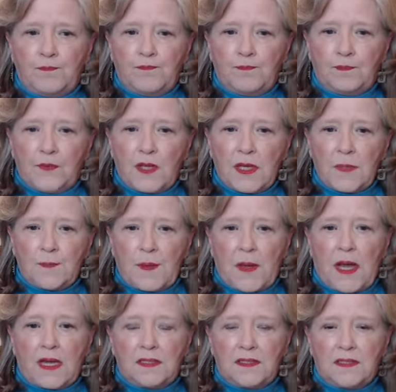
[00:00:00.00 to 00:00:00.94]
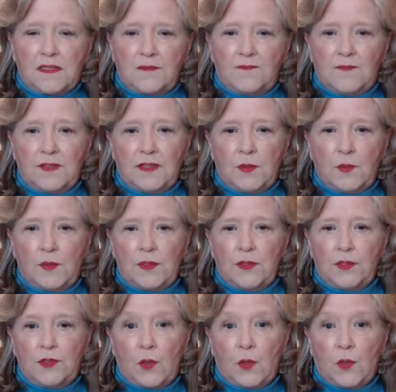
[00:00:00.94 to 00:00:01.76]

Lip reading: think positively when you're